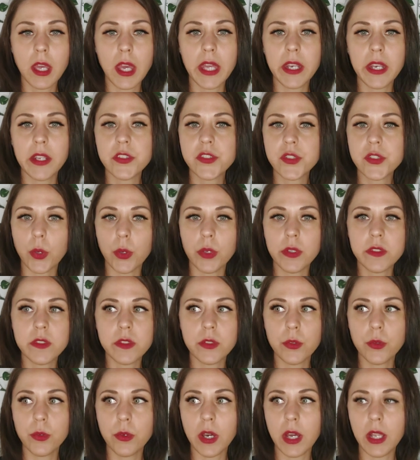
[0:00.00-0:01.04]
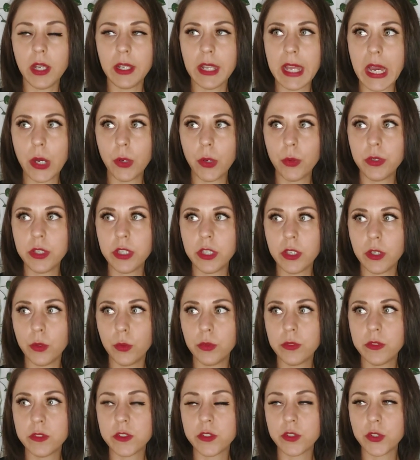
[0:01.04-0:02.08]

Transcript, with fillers: and it's going to allow you